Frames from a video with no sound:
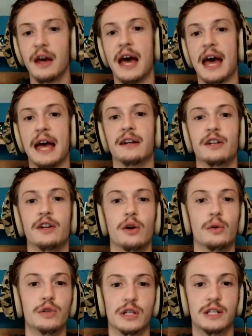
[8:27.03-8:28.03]
and,
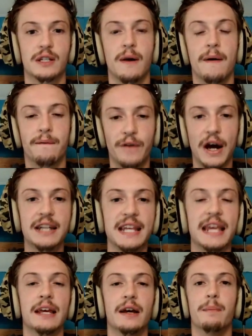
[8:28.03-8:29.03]
just
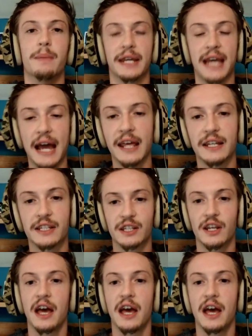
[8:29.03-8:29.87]
fighting mechanics,